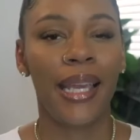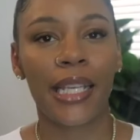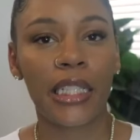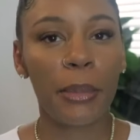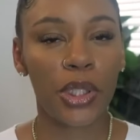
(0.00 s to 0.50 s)

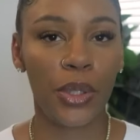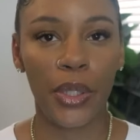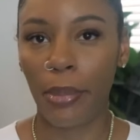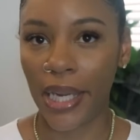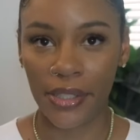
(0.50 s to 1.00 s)
Guess I'm gonna show you
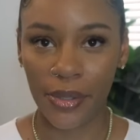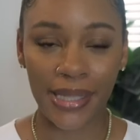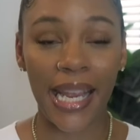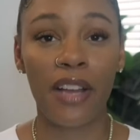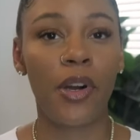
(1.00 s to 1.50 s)
the bodysuits
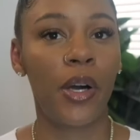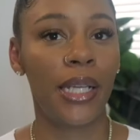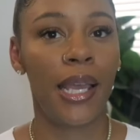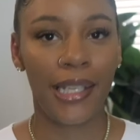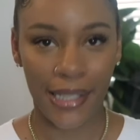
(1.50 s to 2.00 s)
that I have
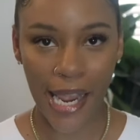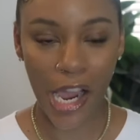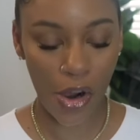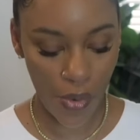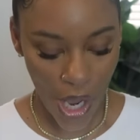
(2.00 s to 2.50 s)
on
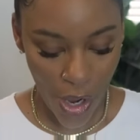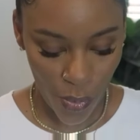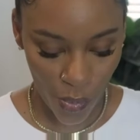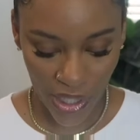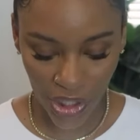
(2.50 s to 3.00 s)
now,
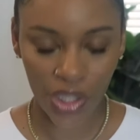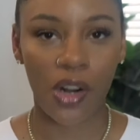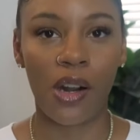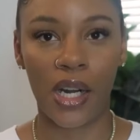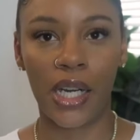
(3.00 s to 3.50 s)
which
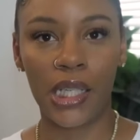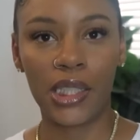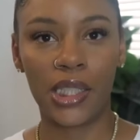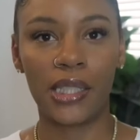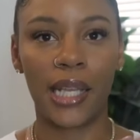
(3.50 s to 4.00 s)

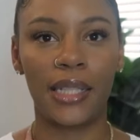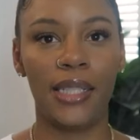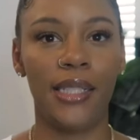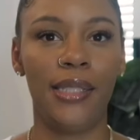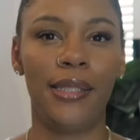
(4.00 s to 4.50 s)
are just like
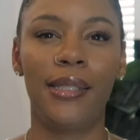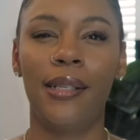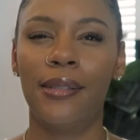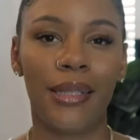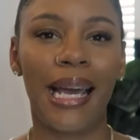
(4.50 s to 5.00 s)
these,
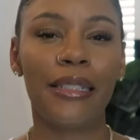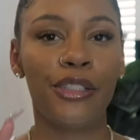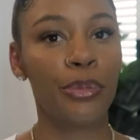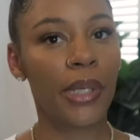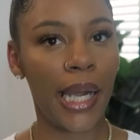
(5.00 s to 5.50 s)
not
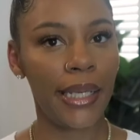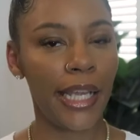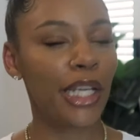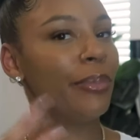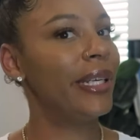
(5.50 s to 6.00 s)
super high
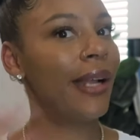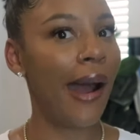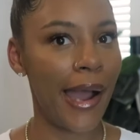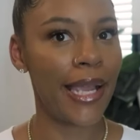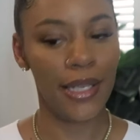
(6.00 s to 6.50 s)
neck, but
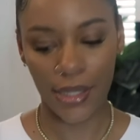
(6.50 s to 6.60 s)
high